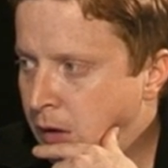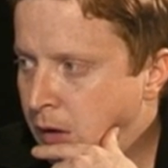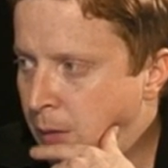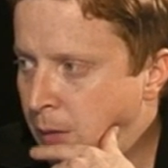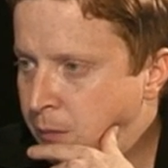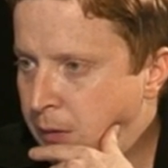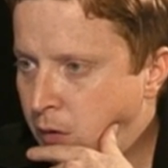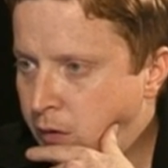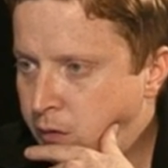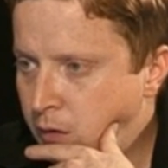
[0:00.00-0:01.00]
I mean, to be
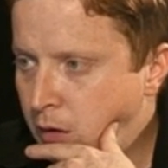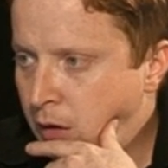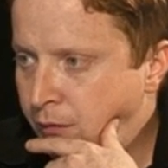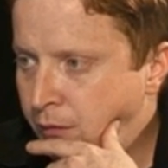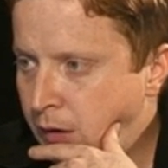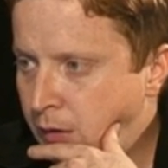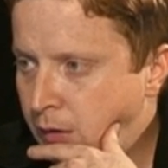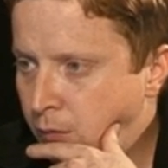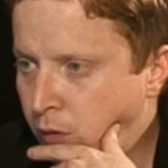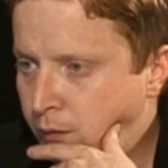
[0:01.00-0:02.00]
honest, I think
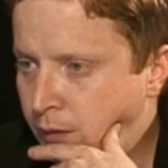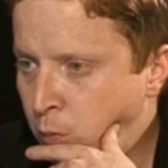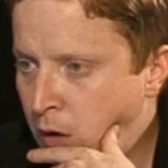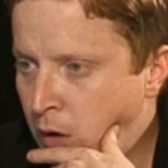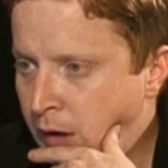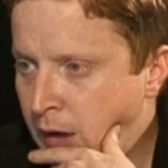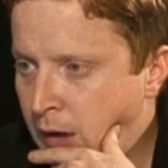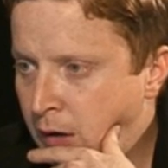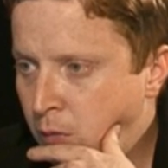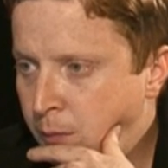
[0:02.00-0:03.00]
rook d1
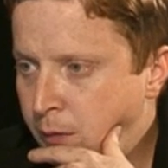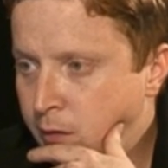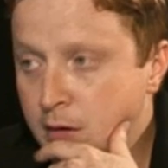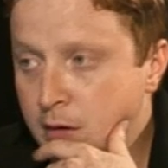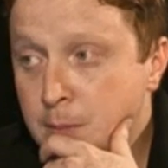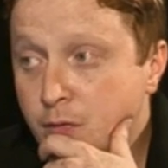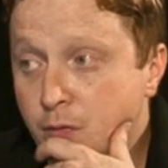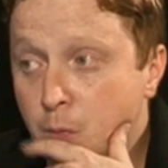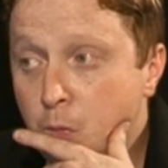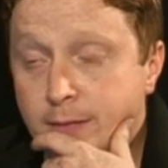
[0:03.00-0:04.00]
here would be slightly better
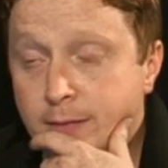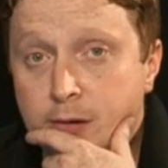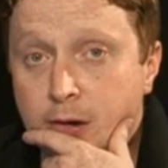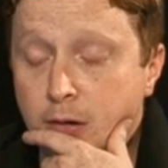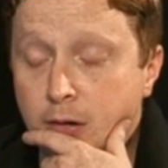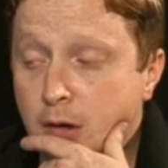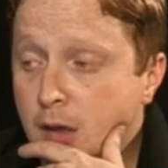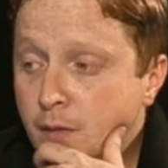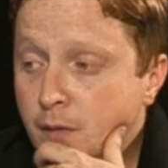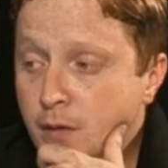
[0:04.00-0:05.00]
for white. So
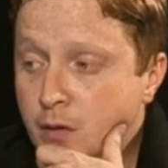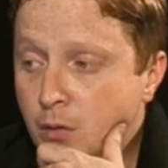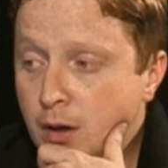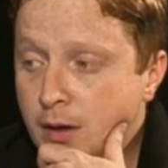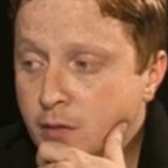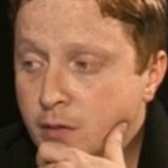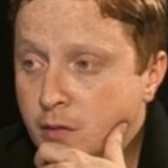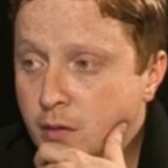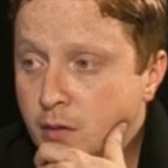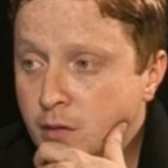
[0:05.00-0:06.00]
this whole line
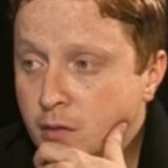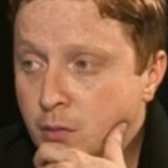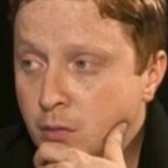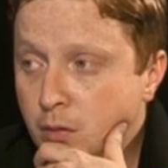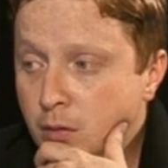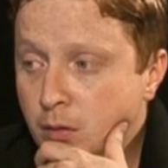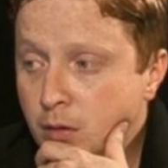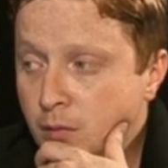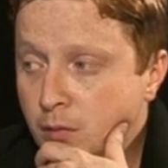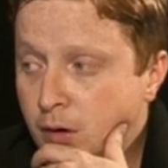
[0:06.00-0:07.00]
is still
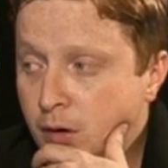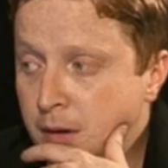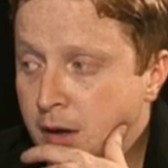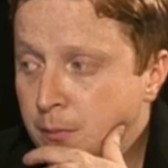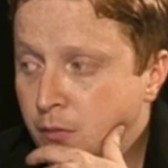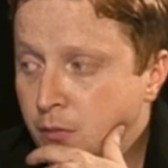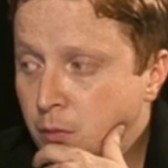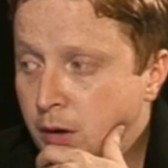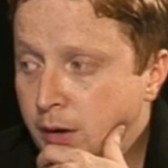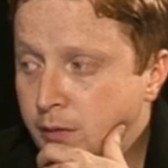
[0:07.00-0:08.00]
very playable for
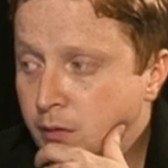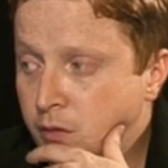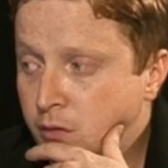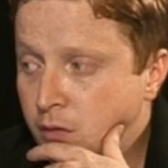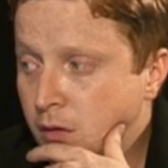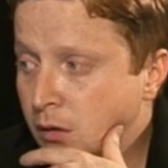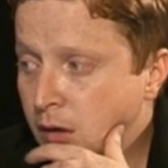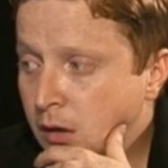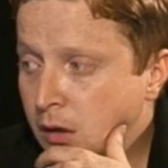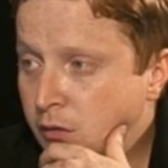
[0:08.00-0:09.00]
white, and just to
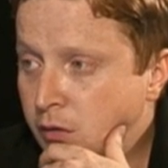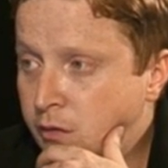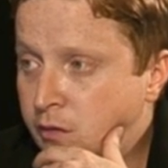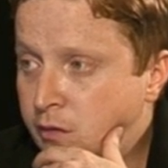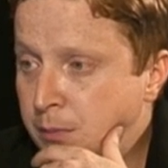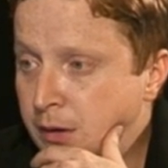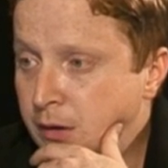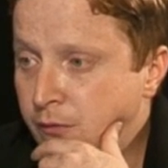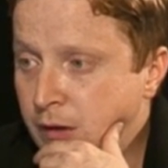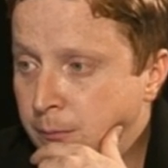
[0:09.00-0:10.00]
simply
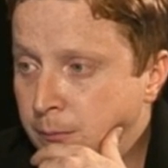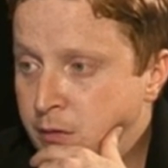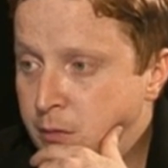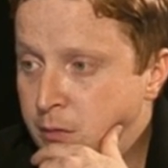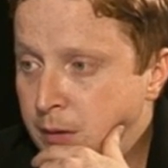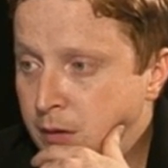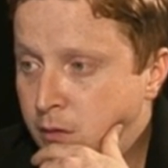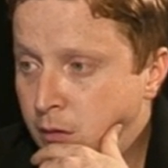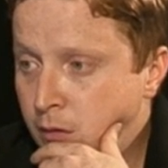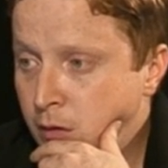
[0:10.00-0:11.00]
develop bishop
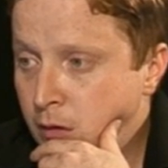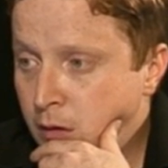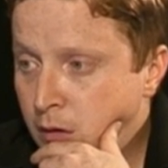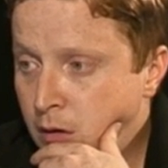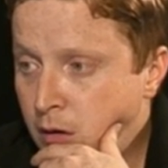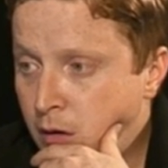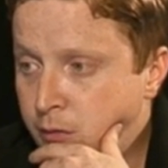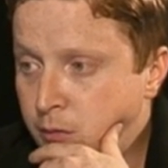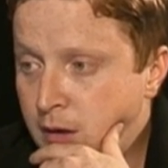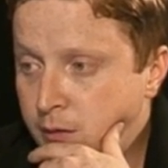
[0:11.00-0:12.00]
e2,
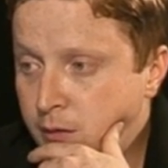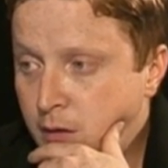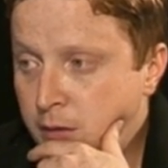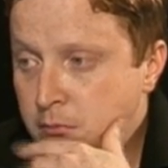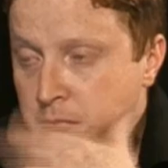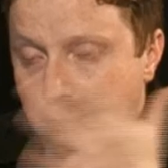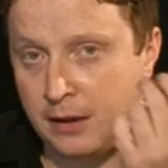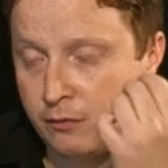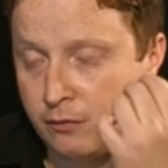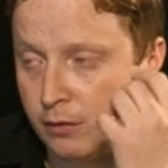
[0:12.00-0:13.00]
castles kingside, but
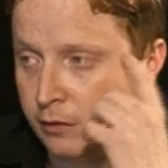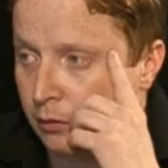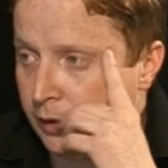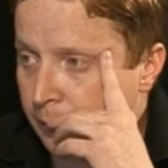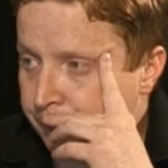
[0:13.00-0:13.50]
black's very solid.